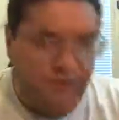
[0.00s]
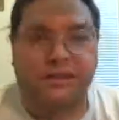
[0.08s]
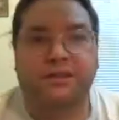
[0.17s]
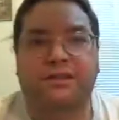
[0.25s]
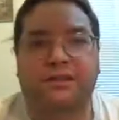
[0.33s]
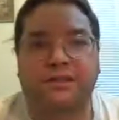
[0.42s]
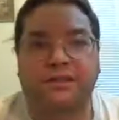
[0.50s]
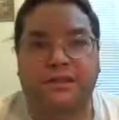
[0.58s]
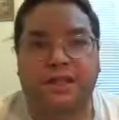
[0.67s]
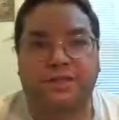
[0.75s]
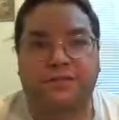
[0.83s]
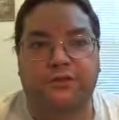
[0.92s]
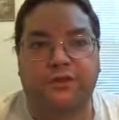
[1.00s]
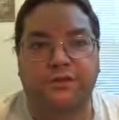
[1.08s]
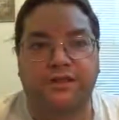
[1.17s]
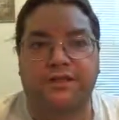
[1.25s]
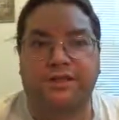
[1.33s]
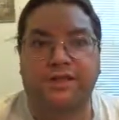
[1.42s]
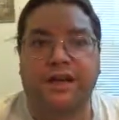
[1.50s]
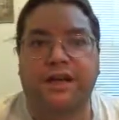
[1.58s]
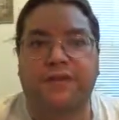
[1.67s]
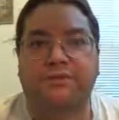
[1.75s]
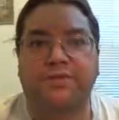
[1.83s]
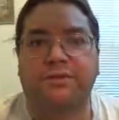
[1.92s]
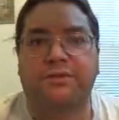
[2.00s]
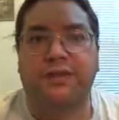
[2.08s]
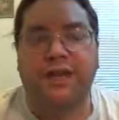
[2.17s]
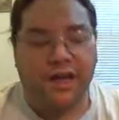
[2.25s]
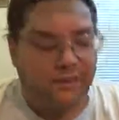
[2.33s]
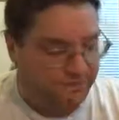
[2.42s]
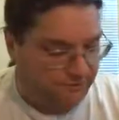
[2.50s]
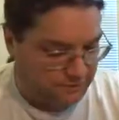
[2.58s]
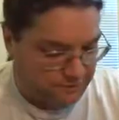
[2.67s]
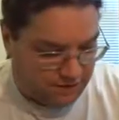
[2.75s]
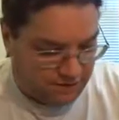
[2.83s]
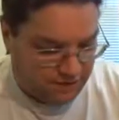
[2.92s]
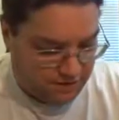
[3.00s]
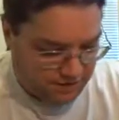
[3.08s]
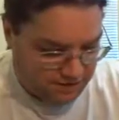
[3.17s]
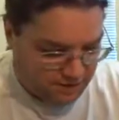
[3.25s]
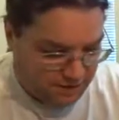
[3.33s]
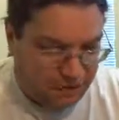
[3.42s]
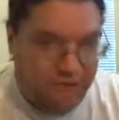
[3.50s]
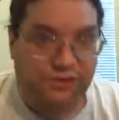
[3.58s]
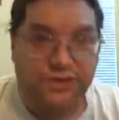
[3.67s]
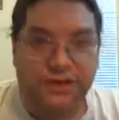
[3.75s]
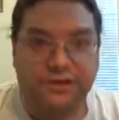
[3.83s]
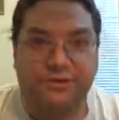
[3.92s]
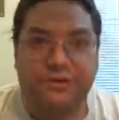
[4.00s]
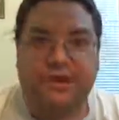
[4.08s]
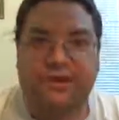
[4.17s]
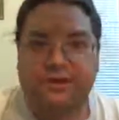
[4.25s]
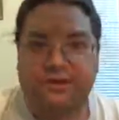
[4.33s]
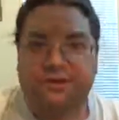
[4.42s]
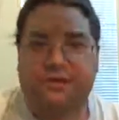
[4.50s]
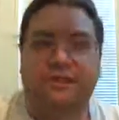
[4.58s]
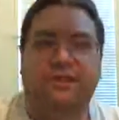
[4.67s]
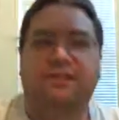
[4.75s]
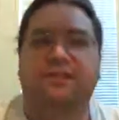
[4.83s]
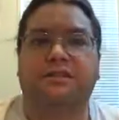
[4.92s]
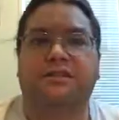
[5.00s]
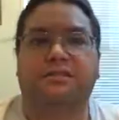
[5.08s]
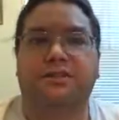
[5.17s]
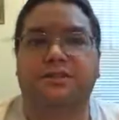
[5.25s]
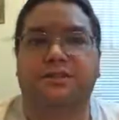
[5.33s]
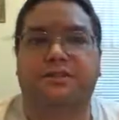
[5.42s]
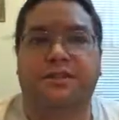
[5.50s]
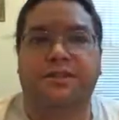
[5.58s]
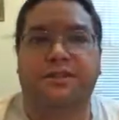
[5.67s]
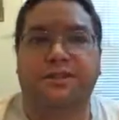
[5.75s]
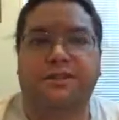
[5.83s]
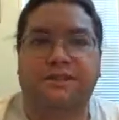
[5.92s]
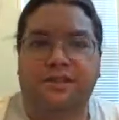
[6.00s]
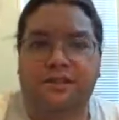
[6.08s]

uh, that's the four businesses I have this week. Until next week, you know, please don't forget to